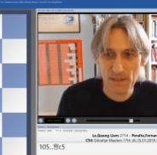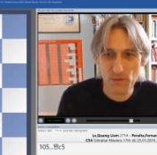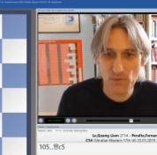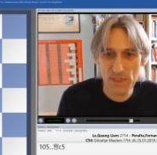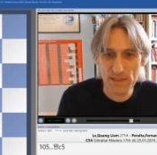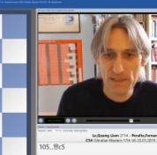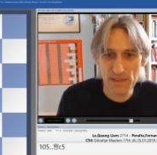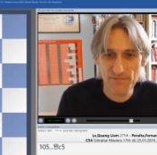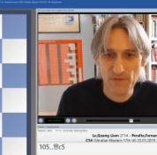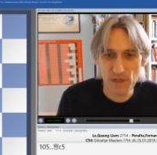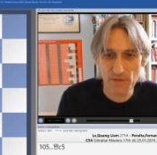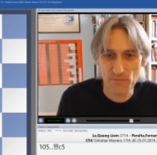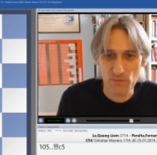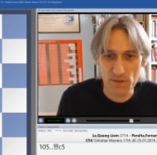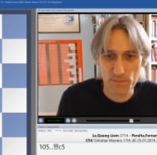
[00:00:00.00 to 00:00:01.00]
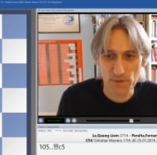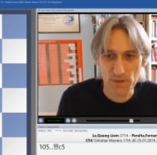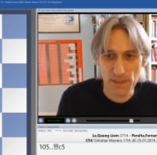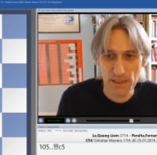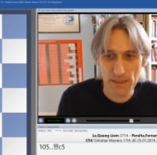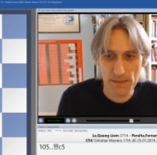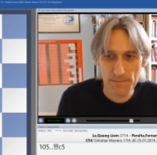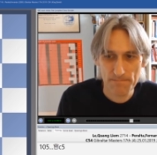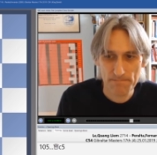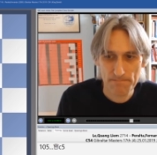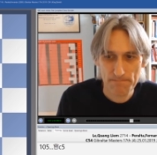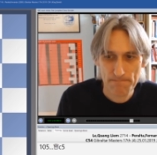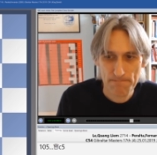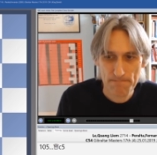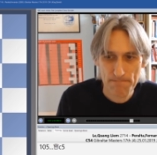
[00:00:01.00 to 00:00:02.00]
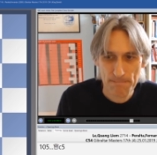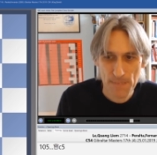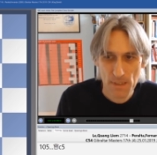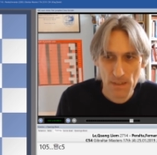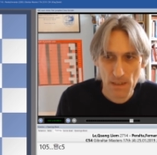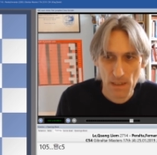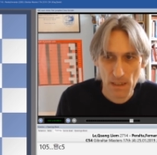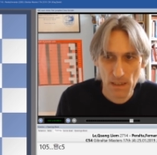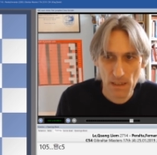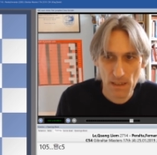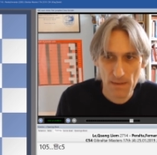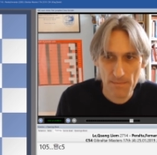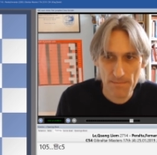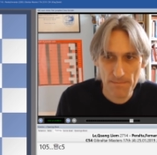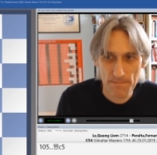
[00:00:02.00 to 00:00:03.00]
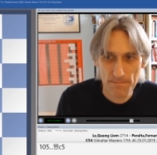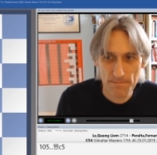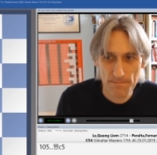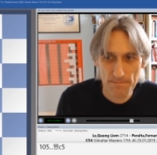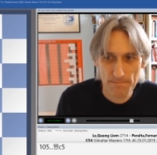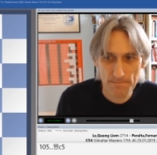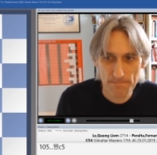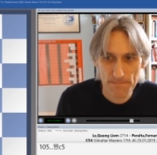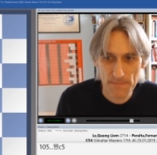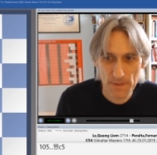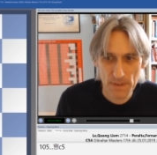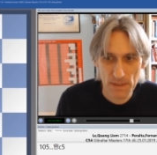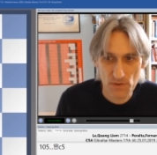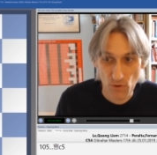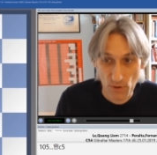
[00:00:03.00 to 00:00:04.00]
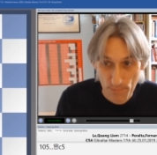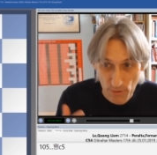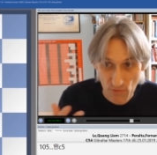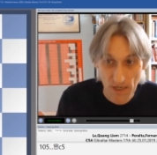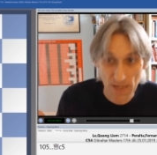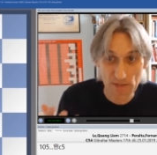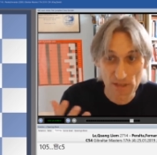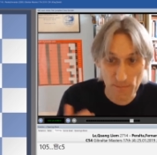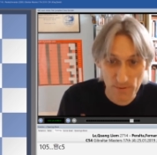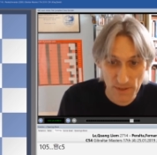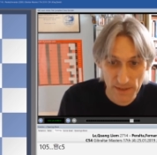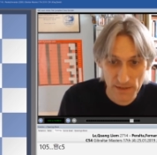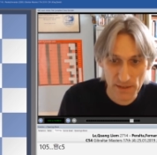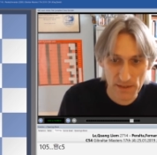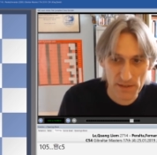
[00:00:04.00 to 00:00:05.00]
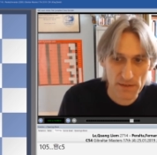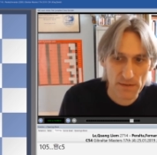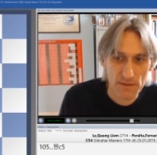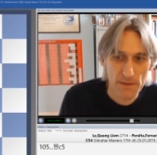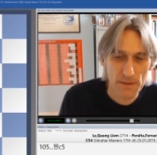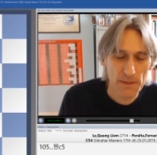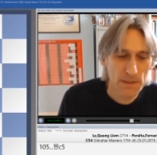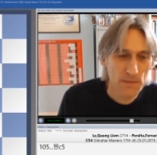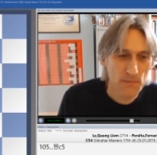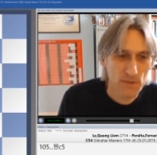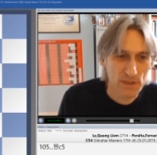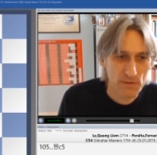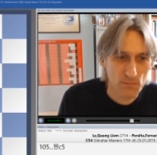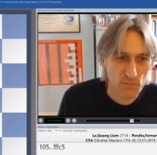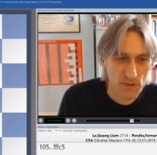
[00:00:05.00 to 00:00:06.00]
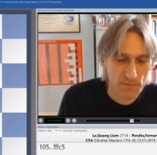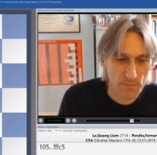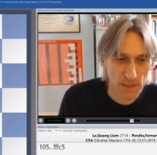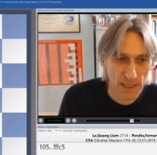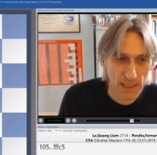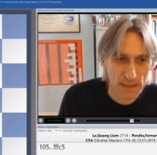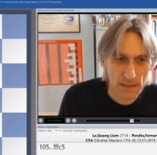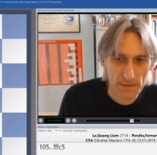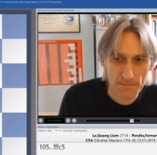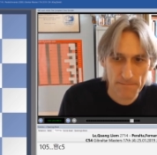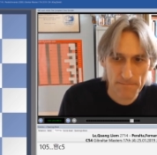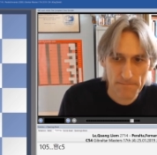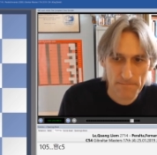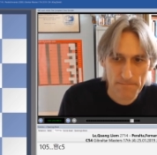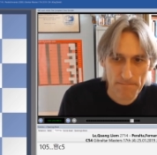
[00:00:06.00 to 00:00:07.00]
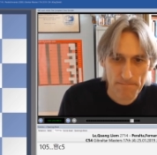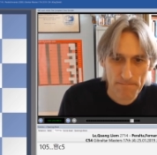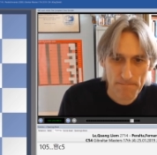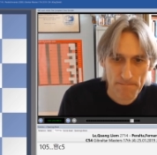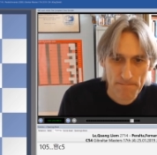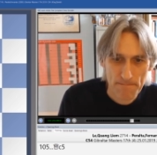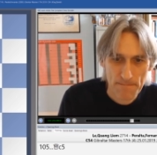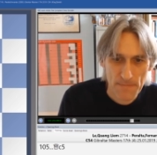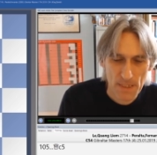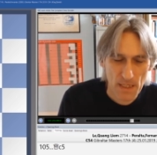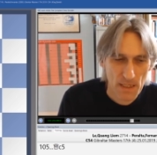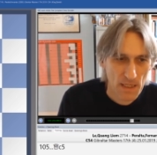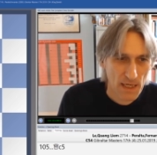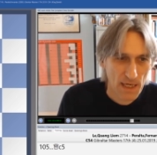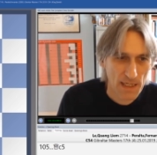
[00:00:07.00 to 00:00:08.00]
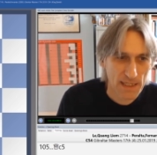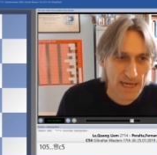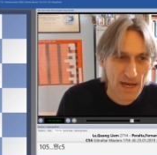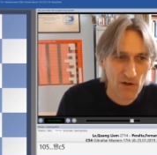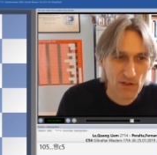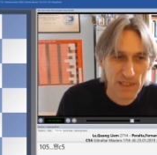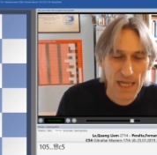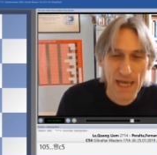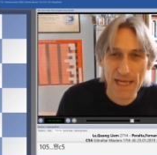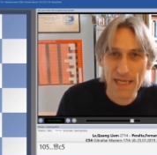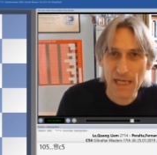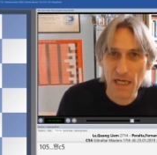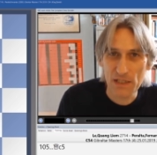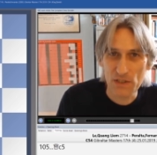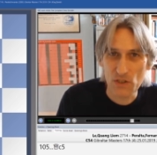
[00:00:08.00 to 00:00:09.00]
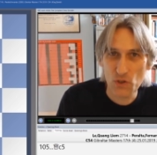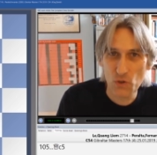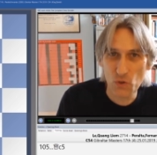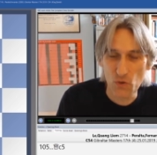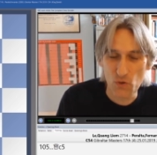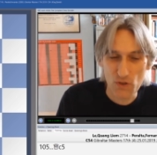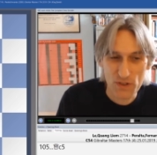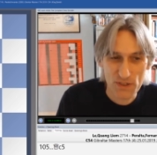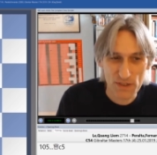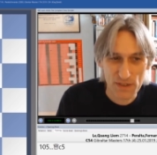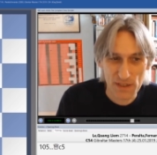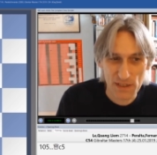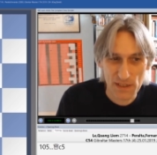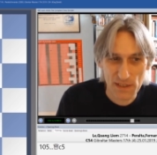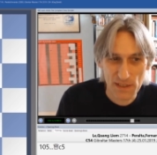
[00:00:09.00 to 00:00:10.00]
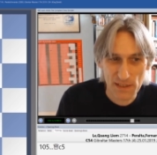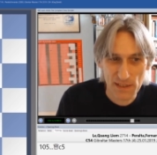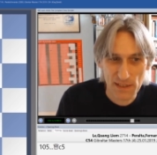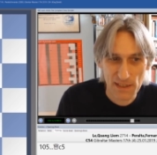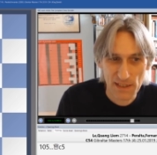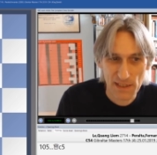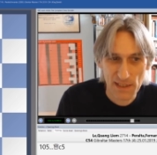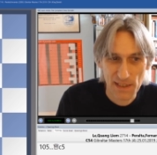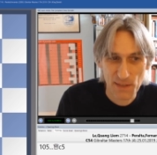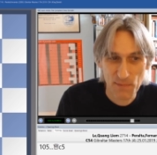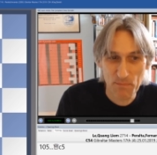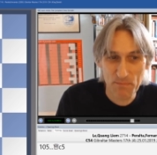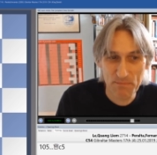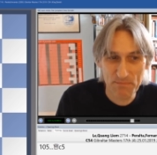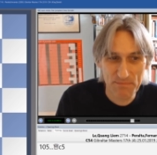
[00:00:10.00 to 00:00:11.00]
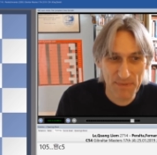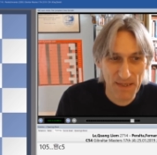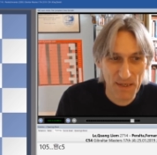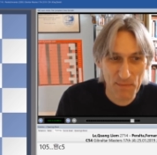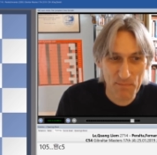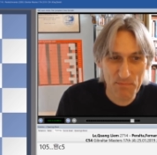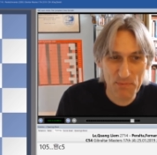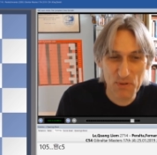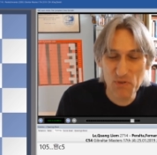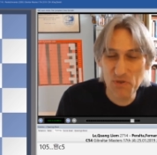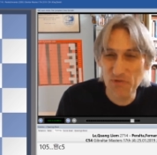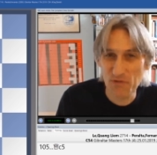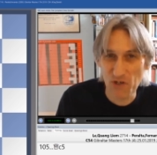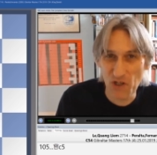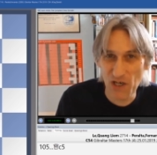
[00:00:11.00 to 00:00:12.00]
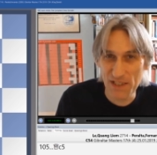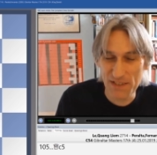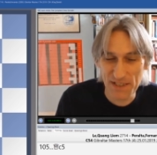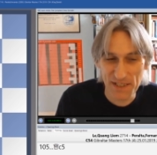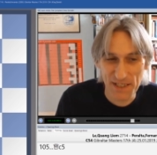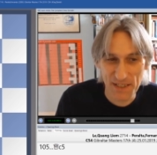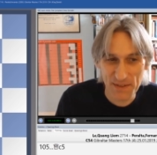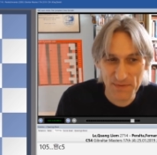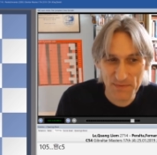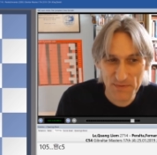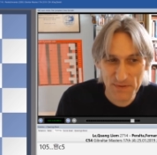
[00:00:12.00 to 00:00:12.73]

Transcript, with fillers: queen d5 was played. Um, sorry, Peralta played this with, with black. And now Le uncorked uh, a, a beautiful idea.